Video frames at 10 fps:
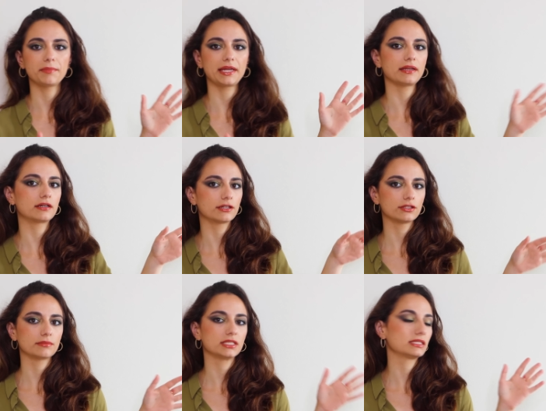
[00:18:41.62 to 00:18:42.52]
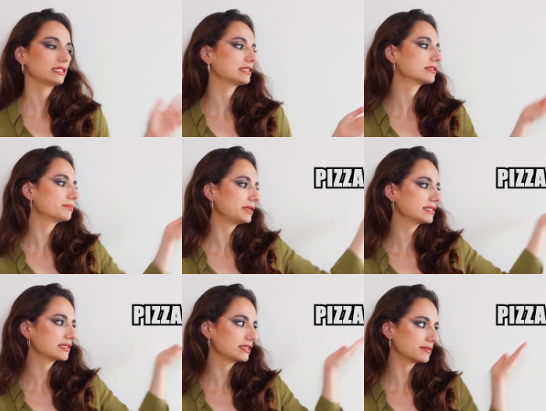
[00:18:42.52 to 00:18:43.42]
main argument is
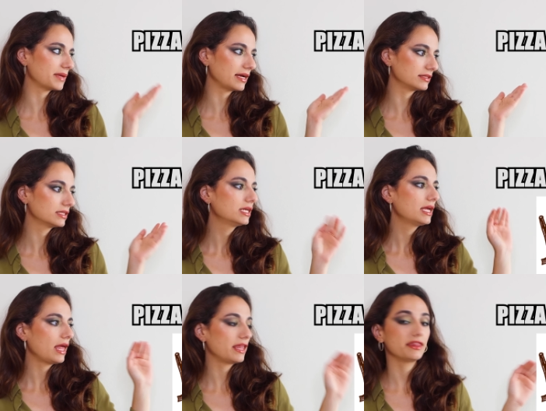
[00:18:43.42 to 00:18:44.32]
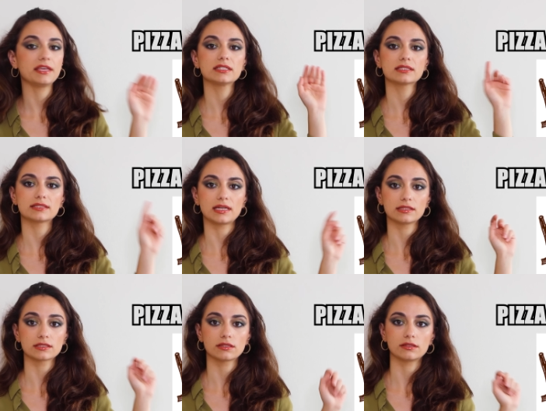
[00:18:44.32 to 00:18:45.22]
pizza is bad, and this
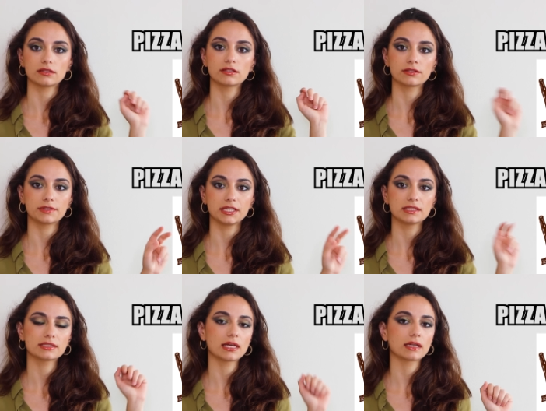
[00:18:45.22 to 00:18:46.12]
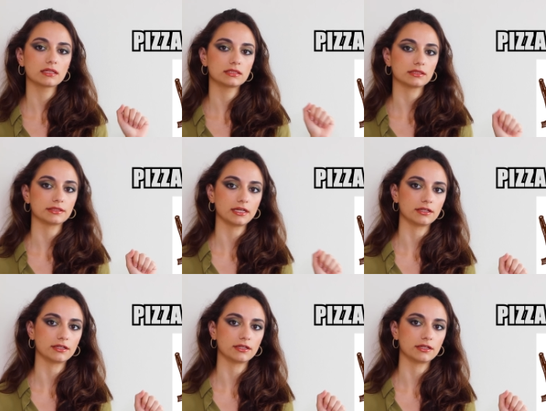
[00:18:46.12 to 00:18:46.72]
stands on 3 secondary